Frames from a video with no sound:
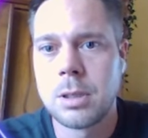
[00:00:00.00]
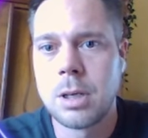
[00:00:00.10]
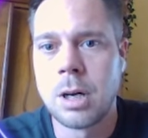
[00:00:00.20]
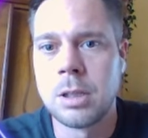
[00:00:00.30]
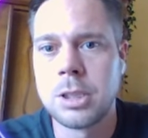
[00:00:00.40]

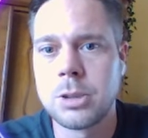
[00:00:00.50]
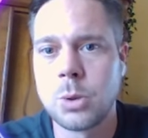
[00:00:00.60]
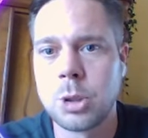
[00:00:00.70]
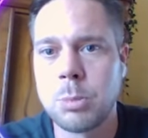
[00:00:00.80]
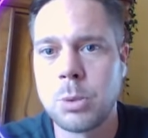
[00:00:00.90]
on this
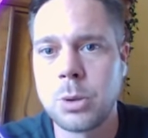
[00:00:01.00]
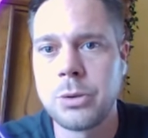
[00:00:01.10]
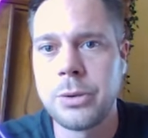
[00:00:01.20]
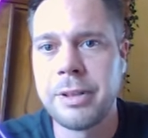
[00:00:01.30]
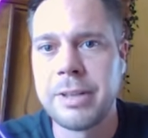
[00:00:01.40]
order block
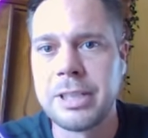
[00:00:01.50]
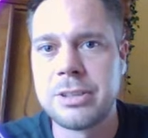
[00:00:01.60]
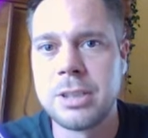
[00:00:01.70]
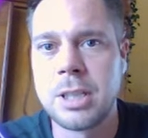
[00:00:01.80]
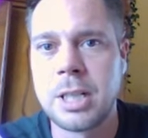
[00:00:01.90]
to
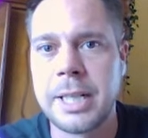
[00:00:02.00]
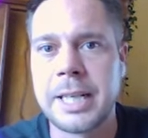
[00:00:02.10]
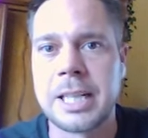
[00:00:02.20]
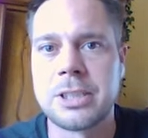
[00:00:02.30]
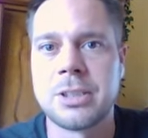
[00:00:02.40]
eventually
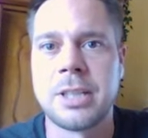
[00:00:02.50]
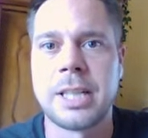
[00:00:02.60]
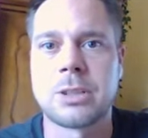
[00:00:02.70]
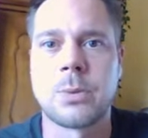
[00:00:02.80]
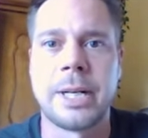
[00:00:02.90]
catch the
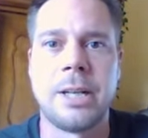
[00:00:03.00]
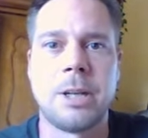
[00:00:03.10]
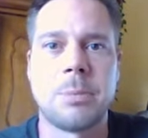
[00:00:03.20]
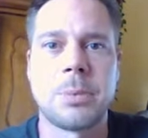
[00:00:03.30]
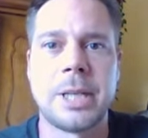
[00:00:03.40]
next ride
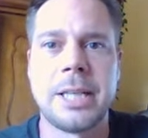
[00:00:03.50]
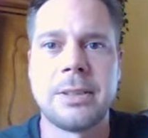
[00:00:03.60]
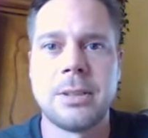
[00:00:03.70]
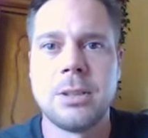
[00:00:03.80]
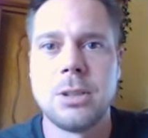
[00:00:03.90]
up,
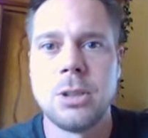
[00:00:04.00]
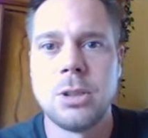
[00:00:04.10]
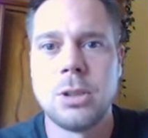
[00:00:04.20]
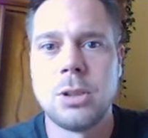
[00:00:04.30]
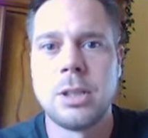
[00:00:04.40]
right?
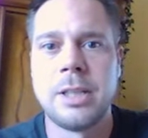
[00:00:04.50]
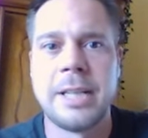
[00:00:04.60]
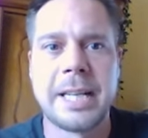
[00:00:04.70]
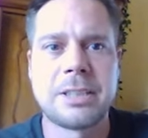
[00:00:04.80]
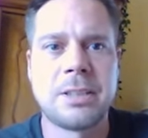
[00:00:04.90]

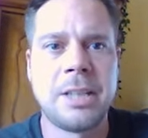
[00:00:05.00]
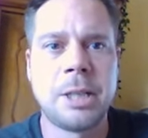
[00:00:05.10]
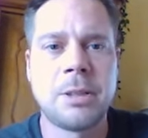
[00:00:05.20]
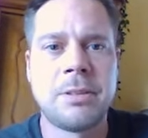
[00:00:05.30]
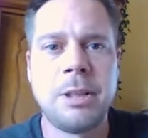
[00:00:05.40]
Next
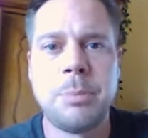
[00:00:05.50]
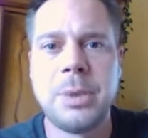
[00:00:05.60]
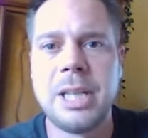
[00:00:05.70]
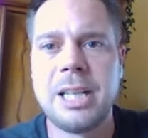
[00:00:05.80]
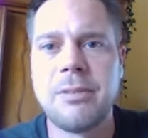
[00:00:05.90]

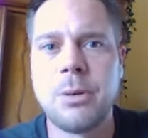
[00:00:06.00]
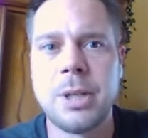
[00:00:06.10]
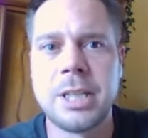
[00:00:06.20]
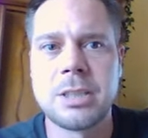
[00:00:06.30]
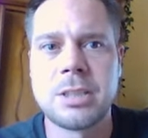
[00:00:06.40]
TP level
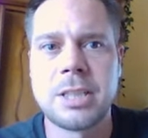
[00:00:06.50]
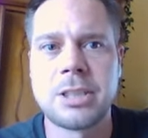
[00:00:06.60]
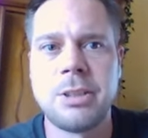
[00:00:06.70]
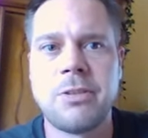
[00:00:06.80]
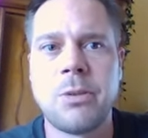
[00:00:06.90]
is
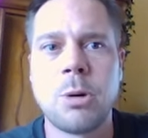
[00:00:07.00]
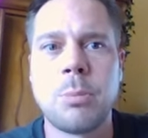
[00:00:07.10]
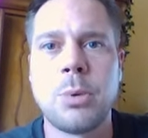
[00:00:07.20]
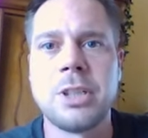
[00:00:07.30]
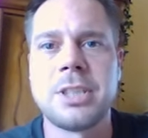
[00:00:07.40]

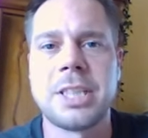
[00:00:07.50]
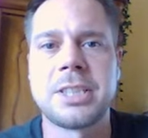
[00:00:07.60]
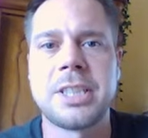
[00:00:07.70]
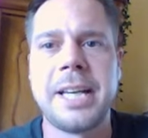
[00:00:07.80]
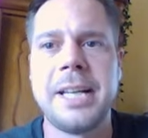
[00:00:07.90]

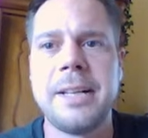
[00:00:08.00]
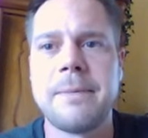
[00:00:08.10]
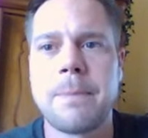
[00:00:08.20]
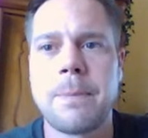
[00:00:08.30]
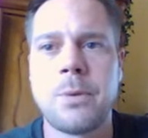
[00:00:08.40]

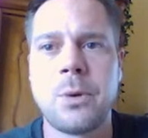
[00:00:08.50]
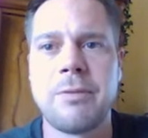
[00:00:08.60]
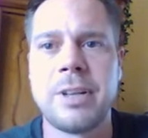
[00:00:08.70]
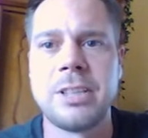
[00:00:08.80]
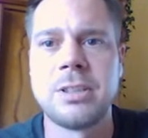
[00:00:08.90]
64.6k to
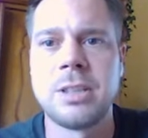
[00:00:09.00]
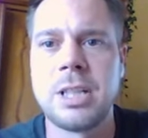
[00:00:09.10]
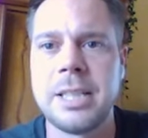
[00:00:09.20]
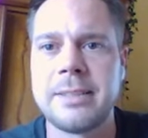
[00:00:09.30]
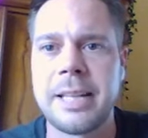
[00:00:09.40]

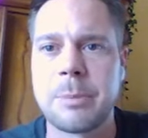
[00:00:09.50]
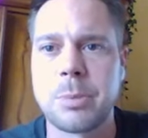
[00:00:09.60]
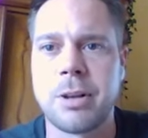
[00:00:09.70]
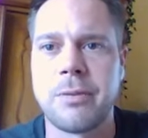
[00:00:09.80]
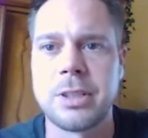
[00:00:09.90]
eventually take
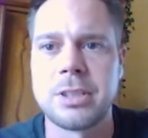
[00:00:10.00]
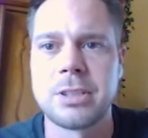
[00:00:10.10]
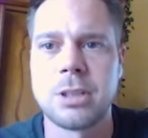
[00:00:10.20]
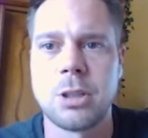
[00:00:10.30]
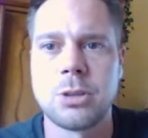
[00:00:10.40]
profits.
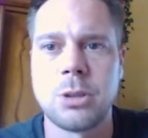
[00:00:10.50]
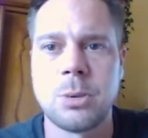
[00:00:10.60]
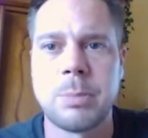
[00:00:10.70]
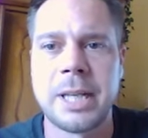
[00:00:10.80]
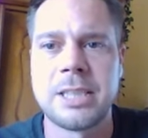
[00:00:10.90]
It's also
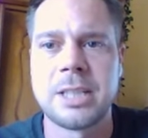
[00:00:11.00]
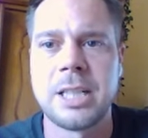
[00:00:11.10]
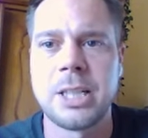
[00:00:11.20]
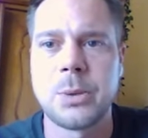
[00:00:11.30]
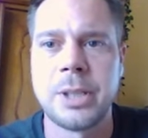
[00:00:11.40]
buy side
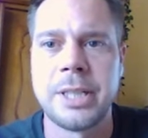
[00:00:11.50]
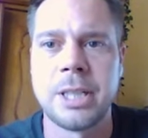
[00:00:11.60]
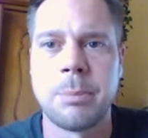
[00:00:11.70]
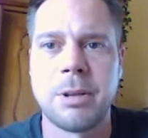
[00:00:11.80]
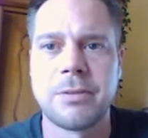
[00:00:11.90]
liquidity
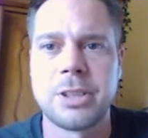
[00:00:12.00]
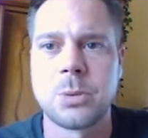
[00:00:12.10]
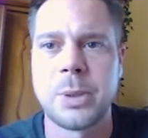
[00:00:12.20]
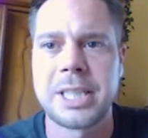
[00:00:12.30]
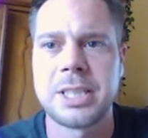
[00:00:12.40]
above this
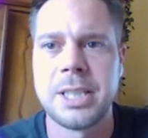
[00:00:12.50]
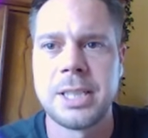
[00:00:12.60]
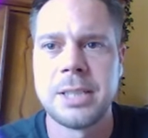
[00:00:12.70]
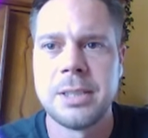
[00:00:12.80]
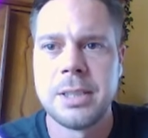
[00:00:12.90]
wicks here,